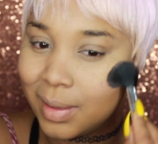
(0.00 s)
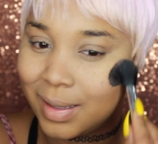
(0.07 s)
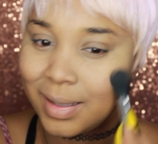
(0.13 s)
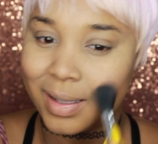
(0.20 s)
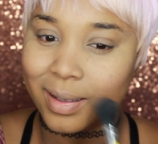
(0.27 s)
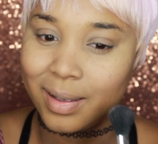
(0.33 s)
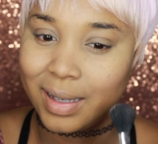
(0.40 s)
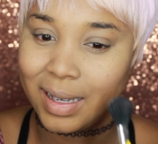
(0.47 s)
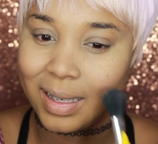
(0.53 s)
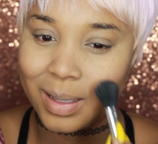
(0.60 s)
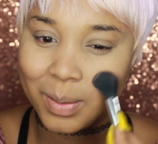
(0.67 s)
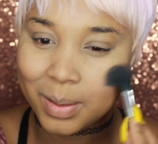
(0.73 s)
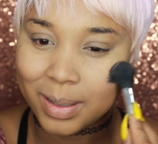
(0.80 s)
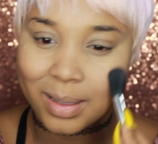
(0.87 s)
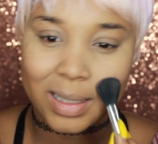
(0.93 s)
So again, you
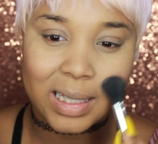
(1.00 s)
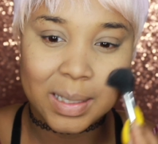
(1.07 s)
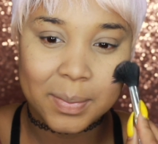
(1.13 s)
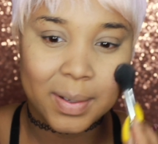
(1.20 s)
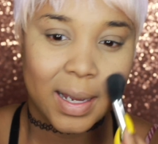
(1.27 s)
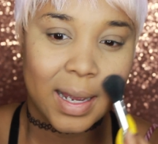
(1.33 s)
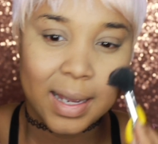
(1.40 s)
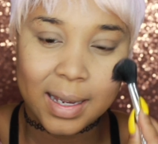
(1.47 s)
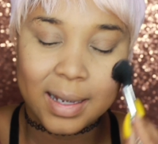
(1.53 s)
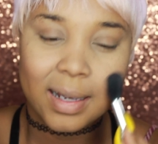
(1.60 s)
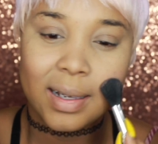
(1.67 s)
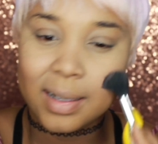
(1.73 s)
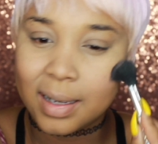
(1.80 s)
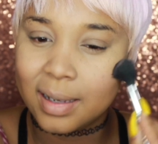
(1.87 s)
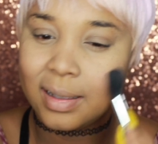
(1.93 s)
want to
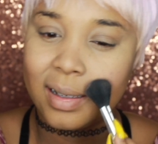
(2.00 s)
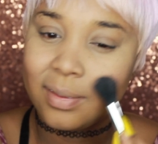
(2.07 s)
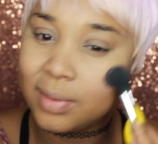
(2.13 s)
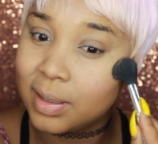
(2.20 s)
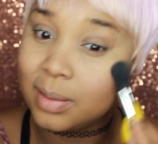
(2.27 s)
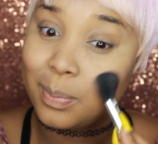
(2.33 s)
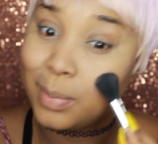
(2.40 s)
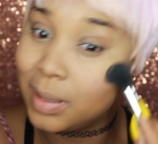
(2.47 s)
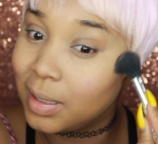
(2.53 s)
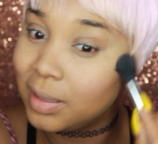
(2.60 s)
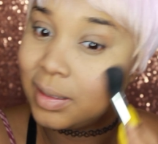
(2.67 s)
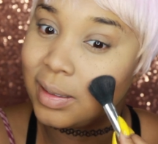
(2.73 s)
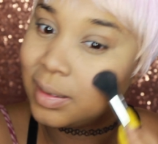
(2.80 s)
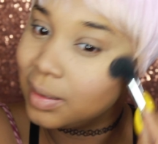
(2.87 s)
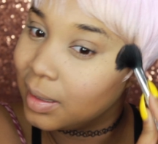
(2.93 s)
smile. I love this
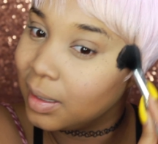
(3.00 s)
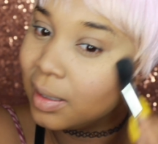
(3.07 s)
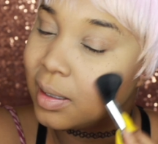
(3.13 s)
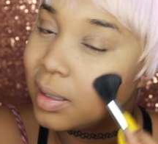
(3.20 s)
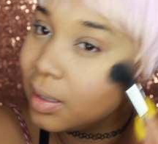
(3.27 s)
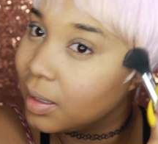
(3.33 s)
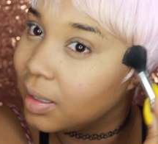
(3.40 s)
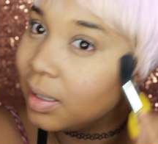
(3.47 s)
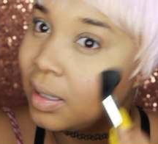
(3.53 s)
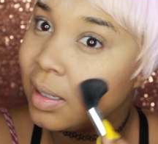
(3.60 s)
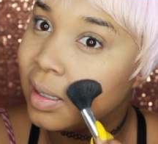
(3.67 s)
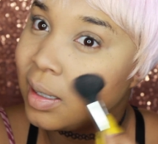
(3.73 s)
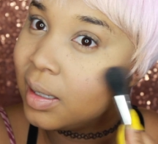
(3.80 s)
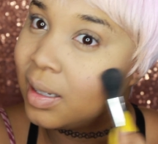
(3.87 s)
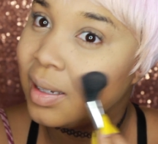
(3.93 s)
blush. It's like
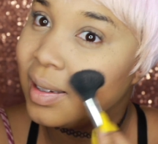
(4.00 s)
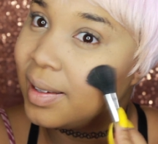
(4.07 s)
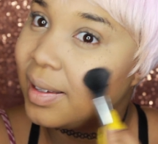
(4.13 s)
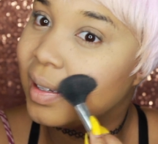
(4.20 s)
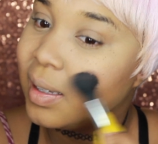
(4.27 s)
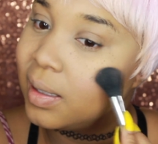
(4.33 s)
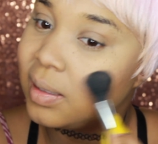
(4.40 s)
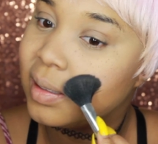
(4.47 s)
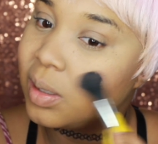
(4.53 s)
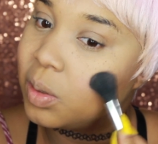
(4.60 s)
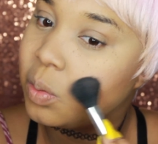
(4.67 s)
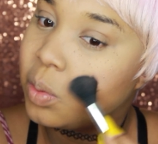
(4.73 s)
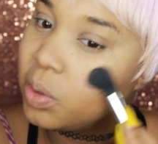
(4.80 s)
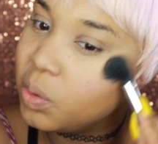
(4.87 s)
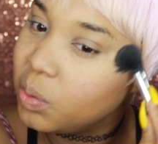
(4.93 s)
so
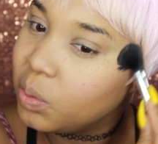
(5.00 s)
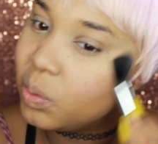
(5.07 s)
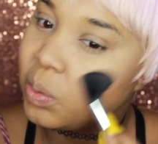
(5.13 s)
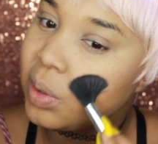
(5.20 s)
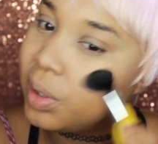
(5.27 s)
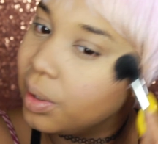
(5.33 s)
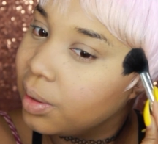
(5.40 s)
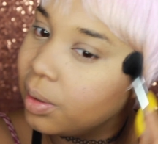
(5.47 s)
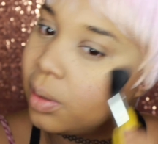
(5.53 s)
nude.